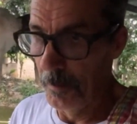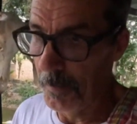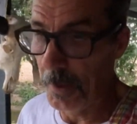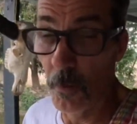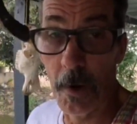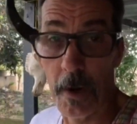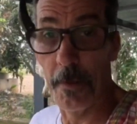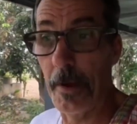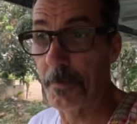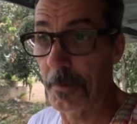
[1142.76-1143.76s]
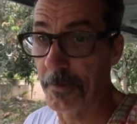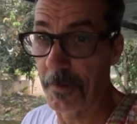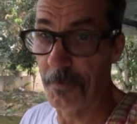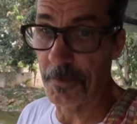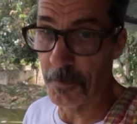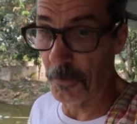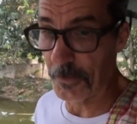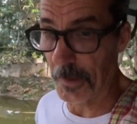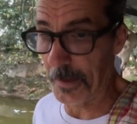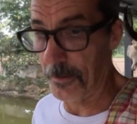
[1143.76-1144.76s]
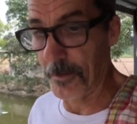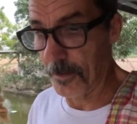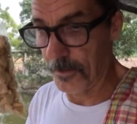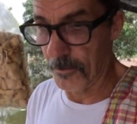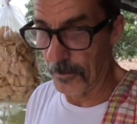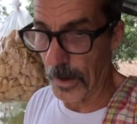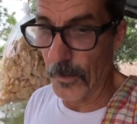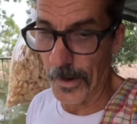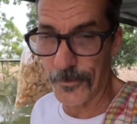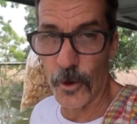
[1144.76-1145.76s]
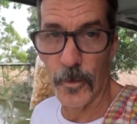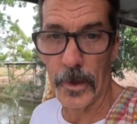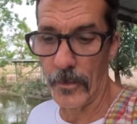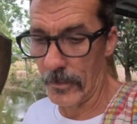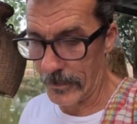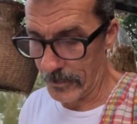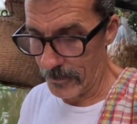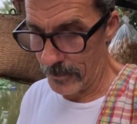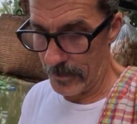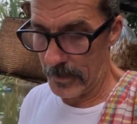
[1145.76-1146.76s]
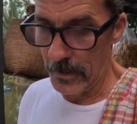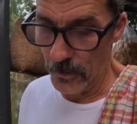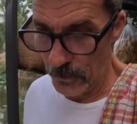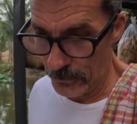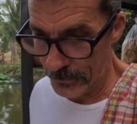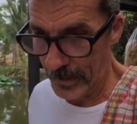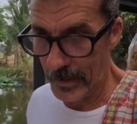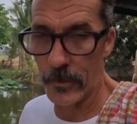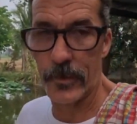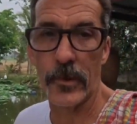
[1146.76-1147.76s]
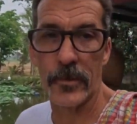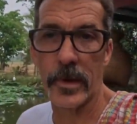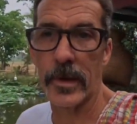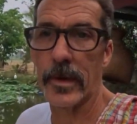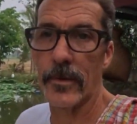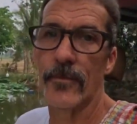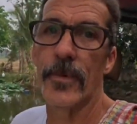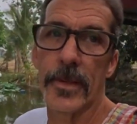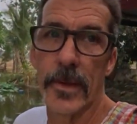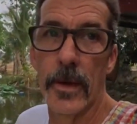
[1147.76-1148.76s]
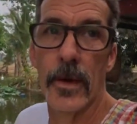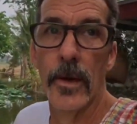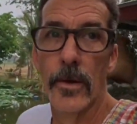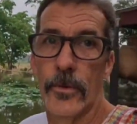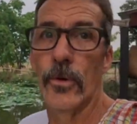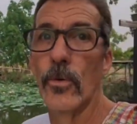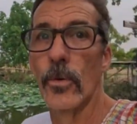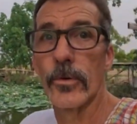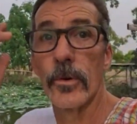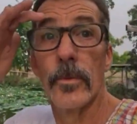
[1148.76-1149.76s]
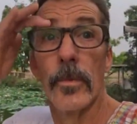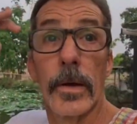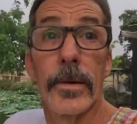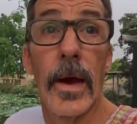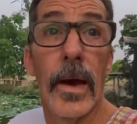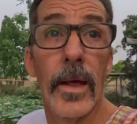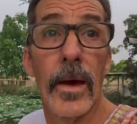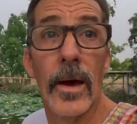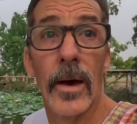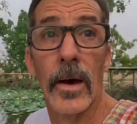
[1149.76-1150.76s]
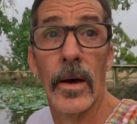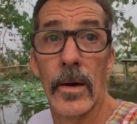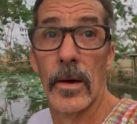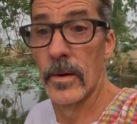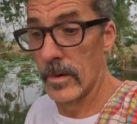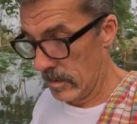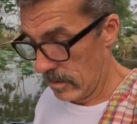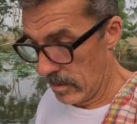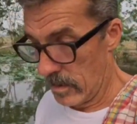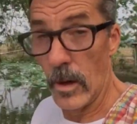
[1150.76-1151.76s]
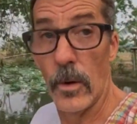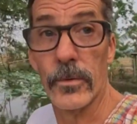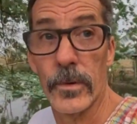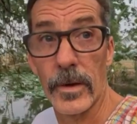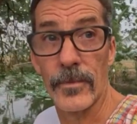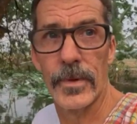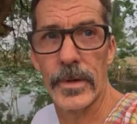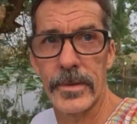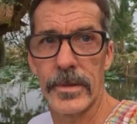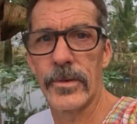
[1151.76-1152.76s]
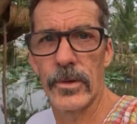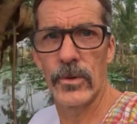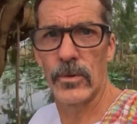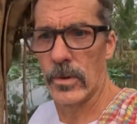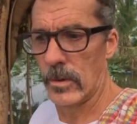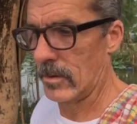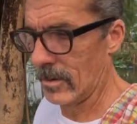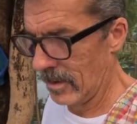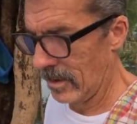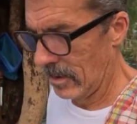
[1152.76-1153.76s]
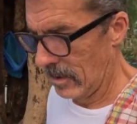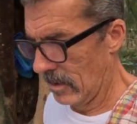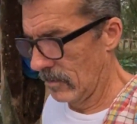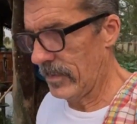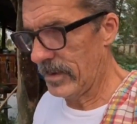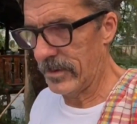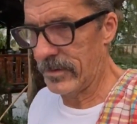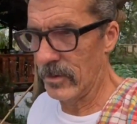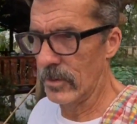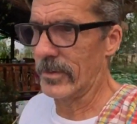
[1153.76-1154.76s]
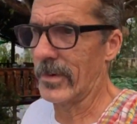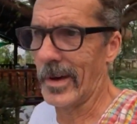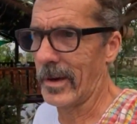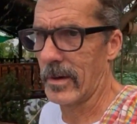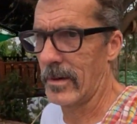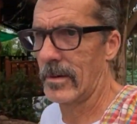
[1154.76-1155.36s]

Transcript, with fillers: be aware of that, especially if it's supposed to. I, my wife told me it was, the news said it was supposed to be 52 or something like that. I was like, 52? 52 is like,